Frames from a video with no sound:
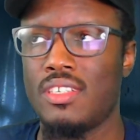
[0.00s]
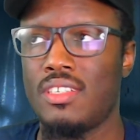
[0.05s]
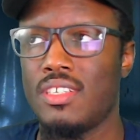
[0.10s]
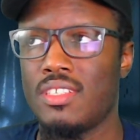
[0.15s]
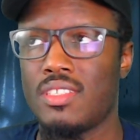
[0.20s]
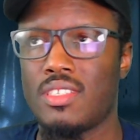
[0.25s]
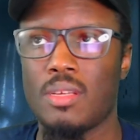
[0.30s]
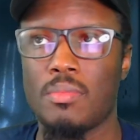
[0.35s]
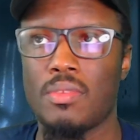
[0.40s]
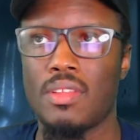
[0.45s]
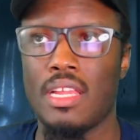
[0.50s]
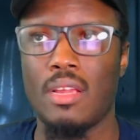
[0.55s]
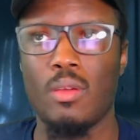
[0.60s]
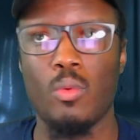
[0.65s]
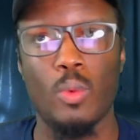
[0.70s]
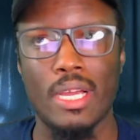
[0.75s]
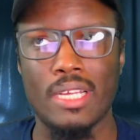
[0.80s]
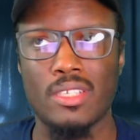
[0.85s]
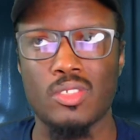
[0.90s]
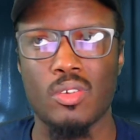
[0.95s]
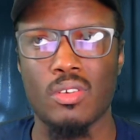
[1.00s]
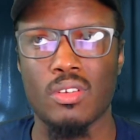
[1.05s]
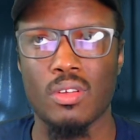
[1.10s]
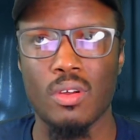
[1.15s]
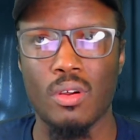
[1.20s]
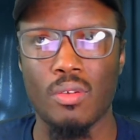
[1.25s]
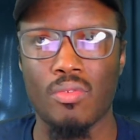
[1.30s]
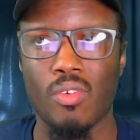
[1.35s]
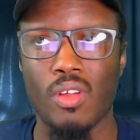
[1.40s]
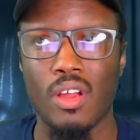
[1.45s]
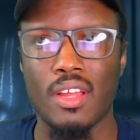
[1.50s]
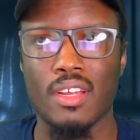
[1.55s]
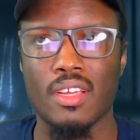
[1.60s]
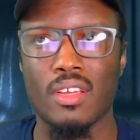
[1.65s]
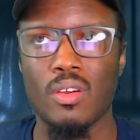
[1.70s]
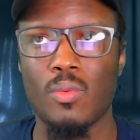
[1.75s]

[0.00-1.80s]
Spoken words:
did something like Wesker and Code Veronica,